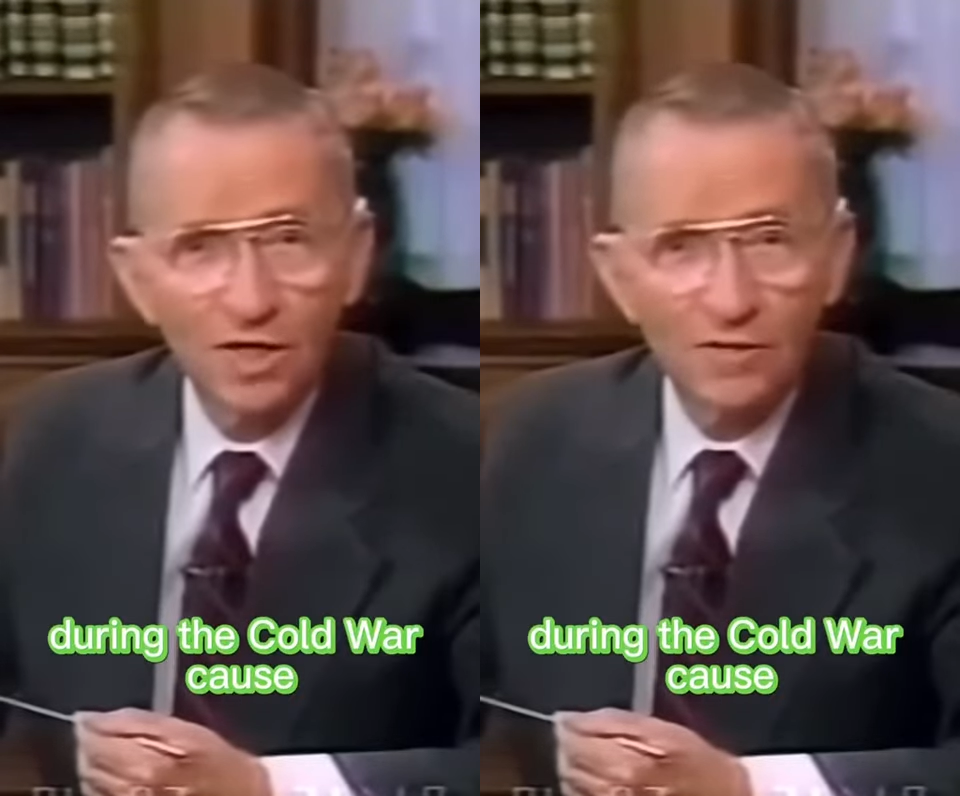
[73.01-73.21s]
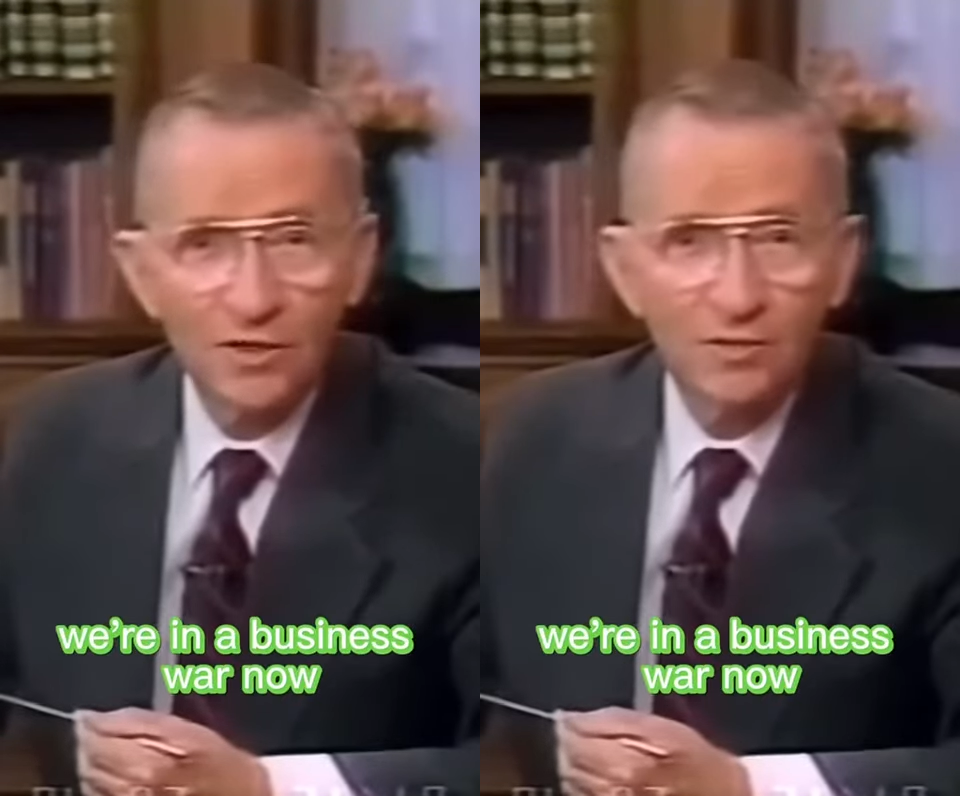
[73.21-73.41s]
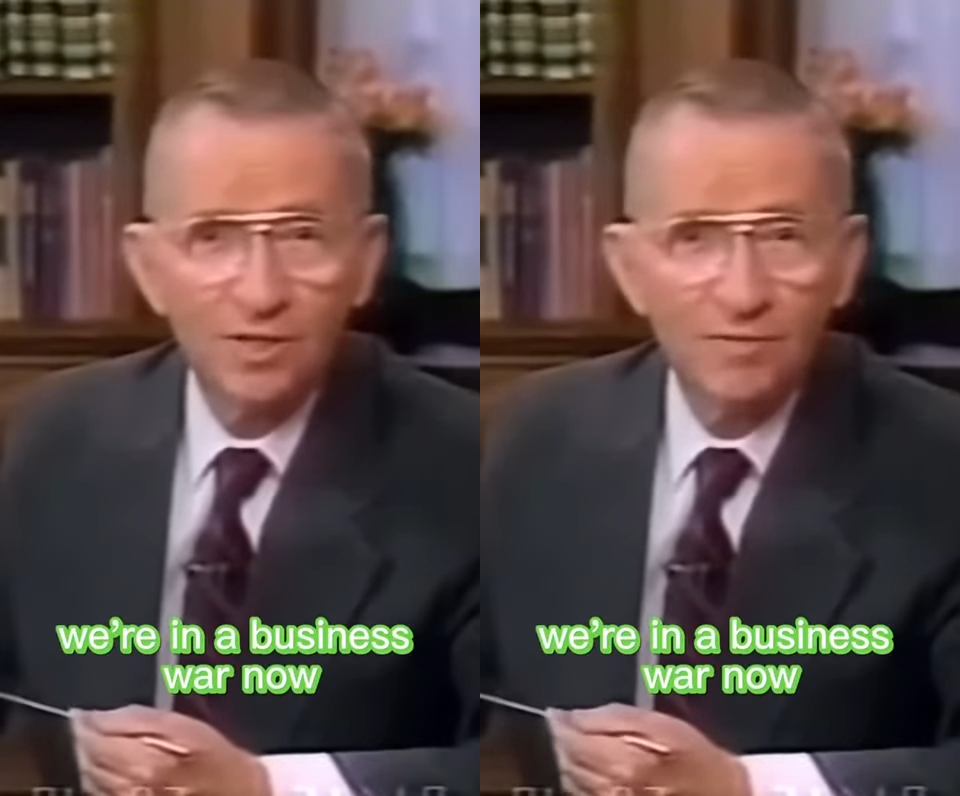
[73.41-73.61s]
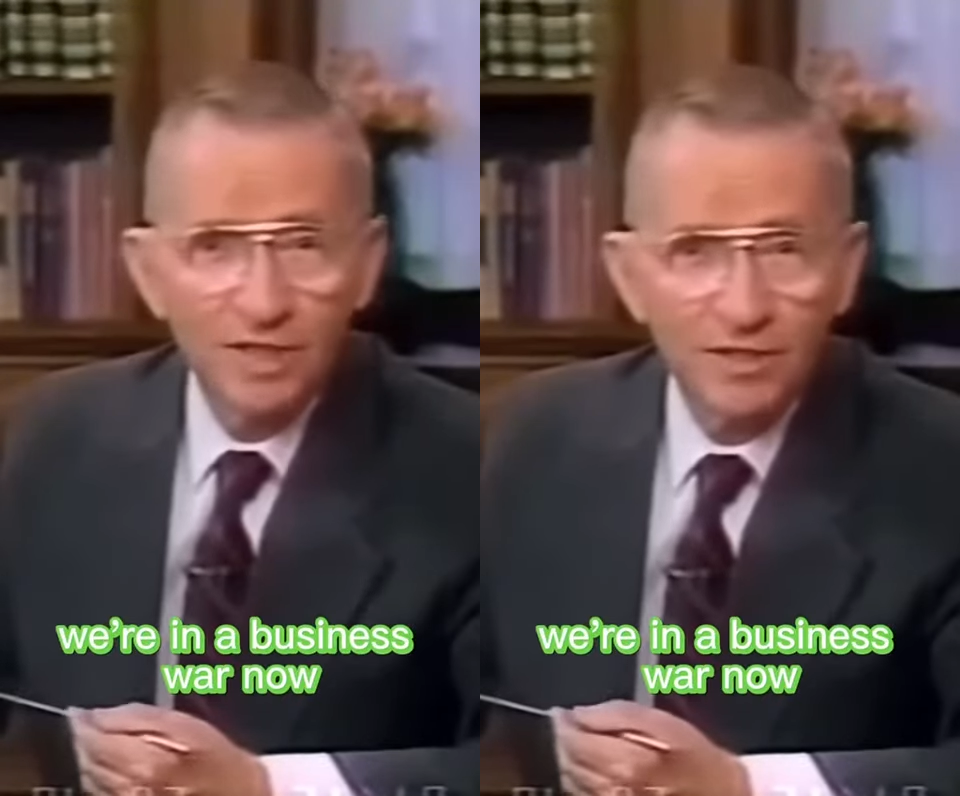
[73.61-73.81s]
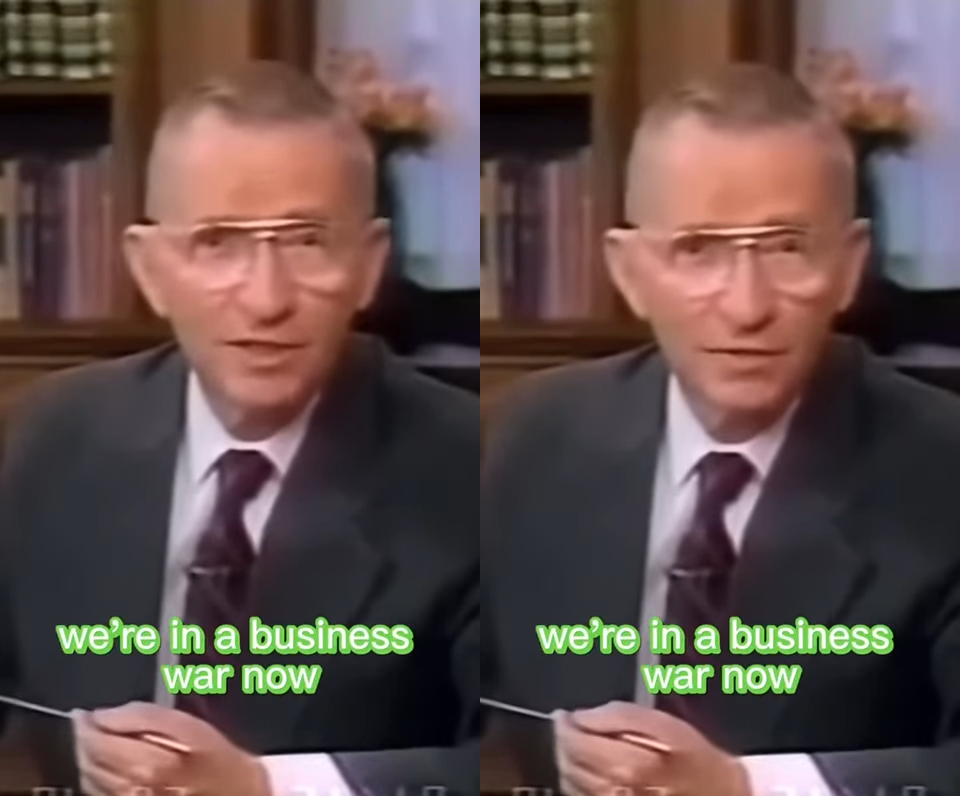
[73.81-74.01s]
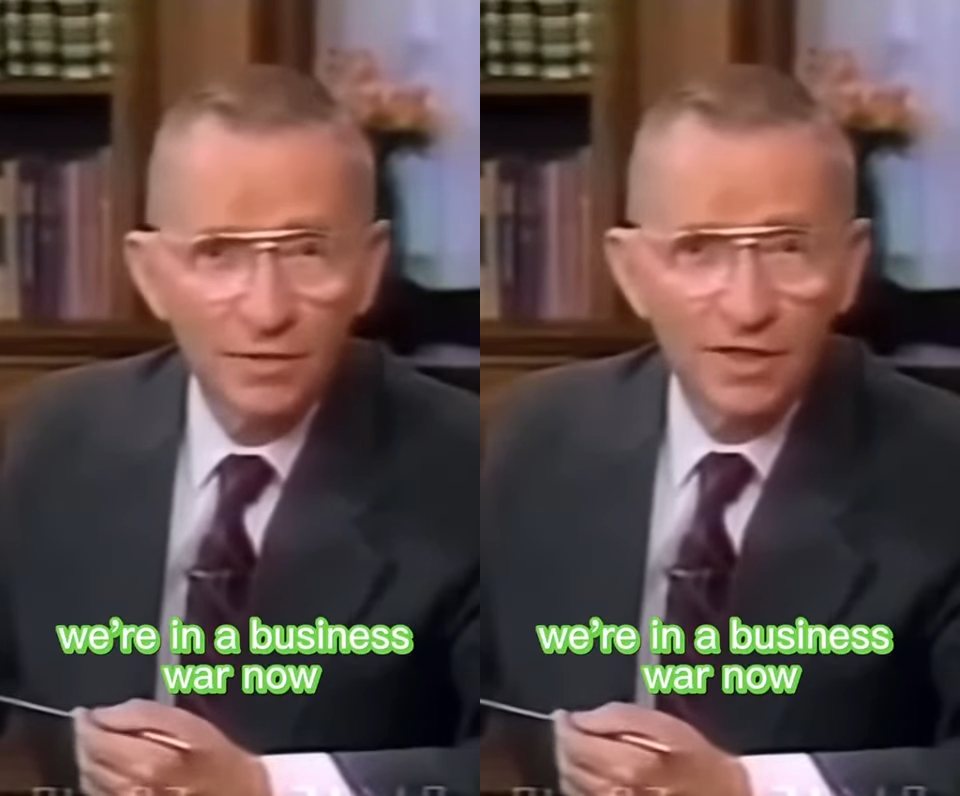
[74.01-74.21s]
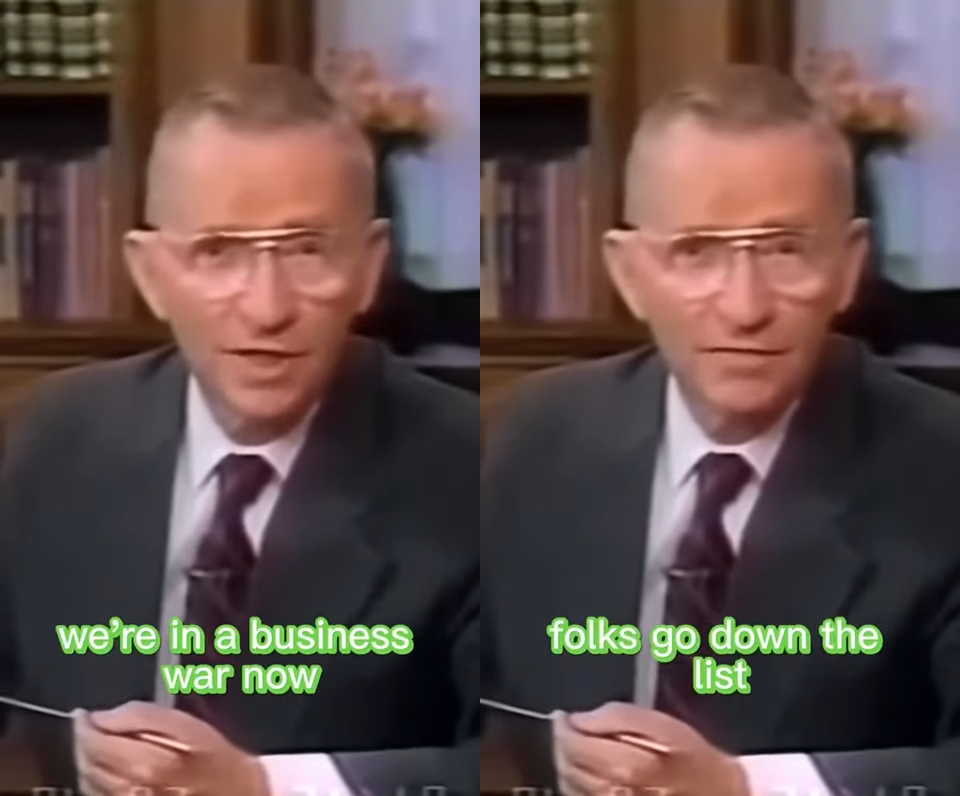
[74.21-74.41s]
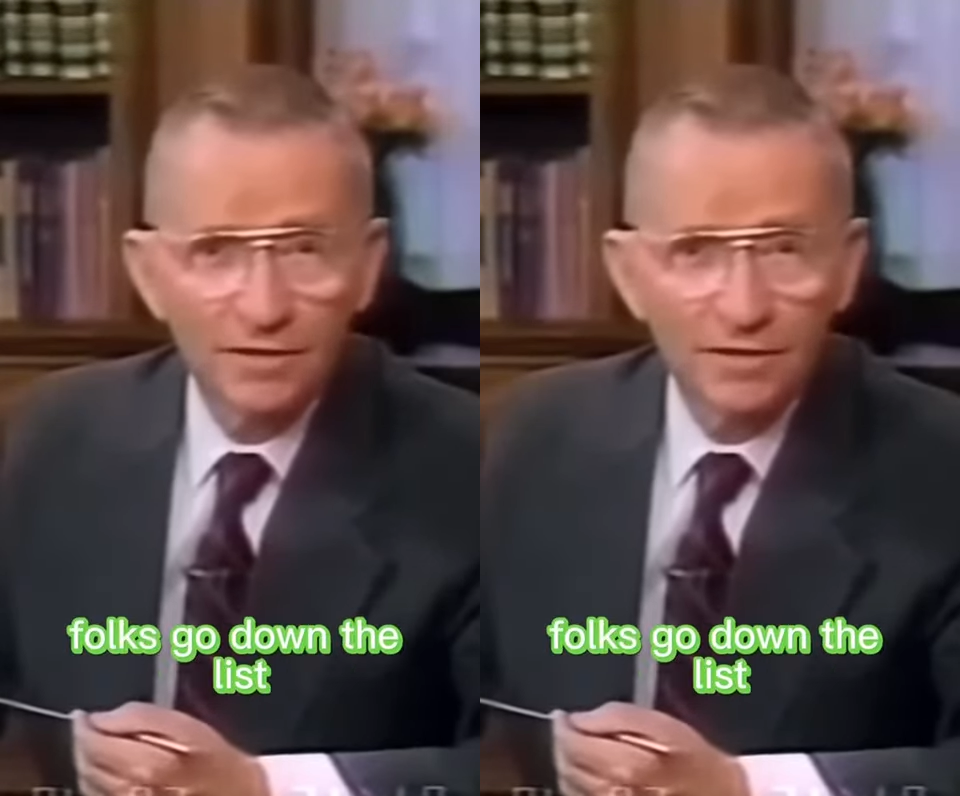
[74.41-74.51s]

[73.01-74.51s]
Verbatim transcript: because we're in a business war now,